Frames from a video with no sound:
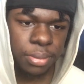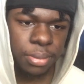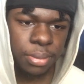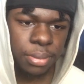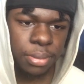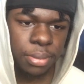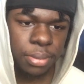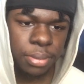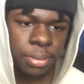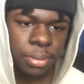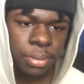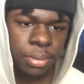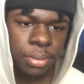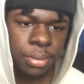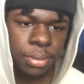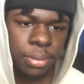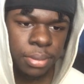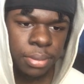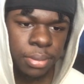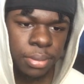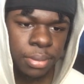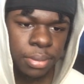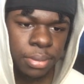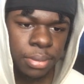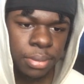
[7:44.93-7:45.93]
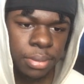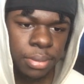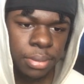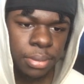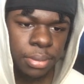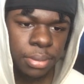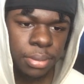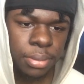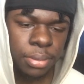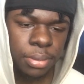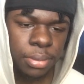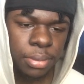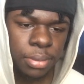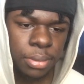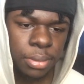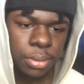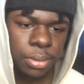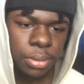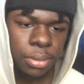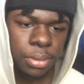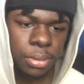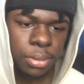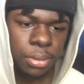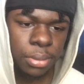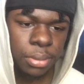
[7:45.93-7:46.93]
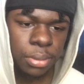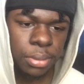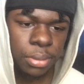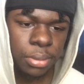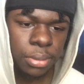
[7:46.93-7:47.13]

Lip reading: (no one is talking)